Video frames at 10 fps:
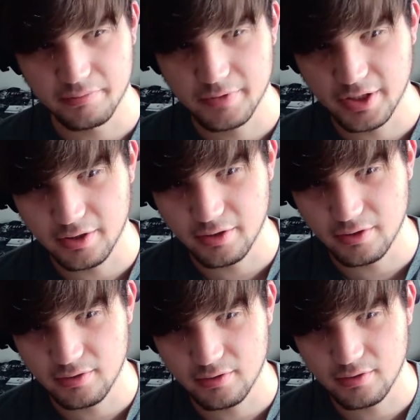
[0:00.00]
that
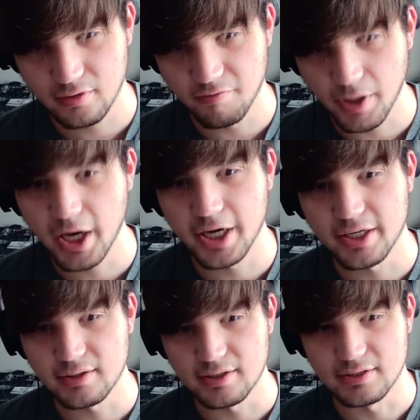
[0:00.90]
of mine at
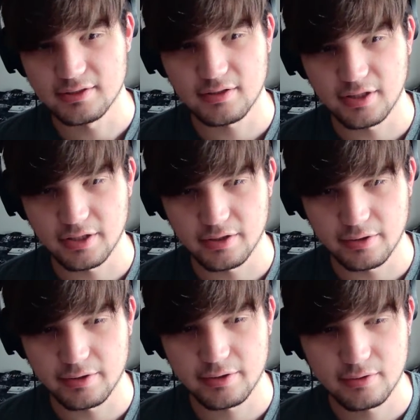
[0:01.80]
least that
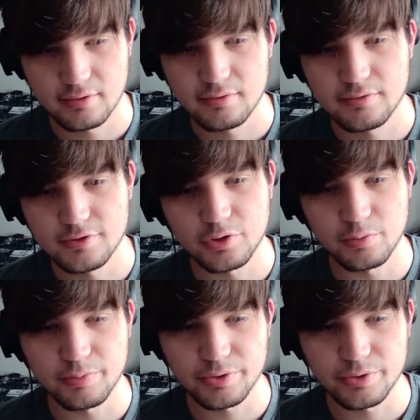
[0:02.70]
are super,